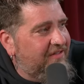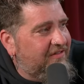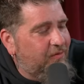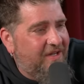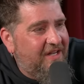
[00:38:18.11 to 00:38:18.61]

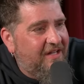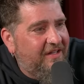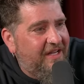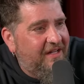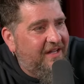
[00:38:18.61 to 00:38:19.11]
squeaky
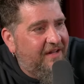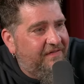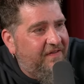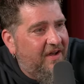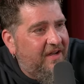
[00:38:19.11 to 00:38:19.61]
clean, and
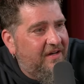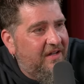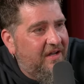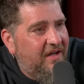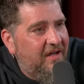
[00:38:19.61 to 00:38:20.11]
fucking
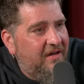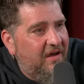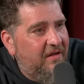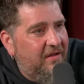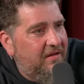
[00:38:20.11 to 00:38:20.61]
uh, an
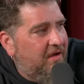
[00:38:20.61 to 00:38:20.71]
un, uh,